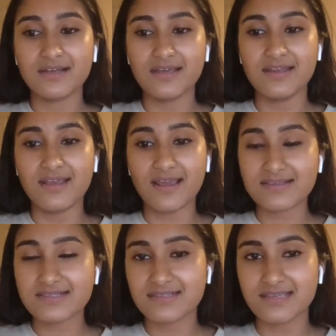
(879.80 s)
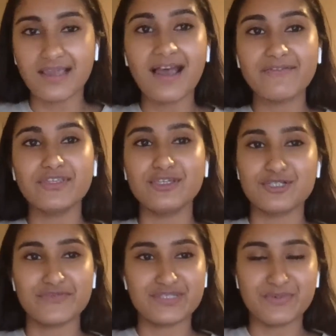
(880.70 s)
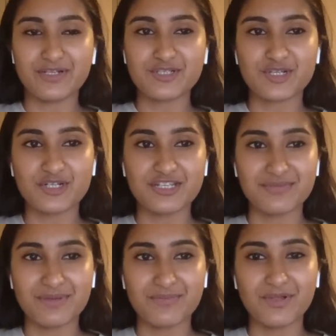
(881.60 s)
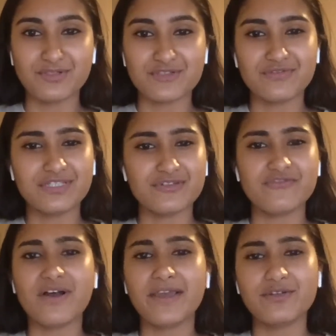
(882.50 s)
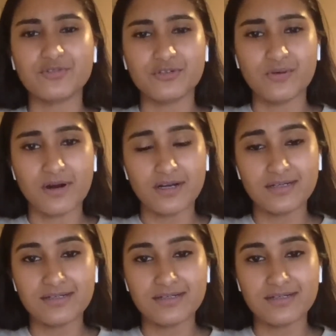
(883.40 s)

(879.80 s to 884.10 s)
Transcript: an ex like having years of experience underneath my belt doesn't really define who you are.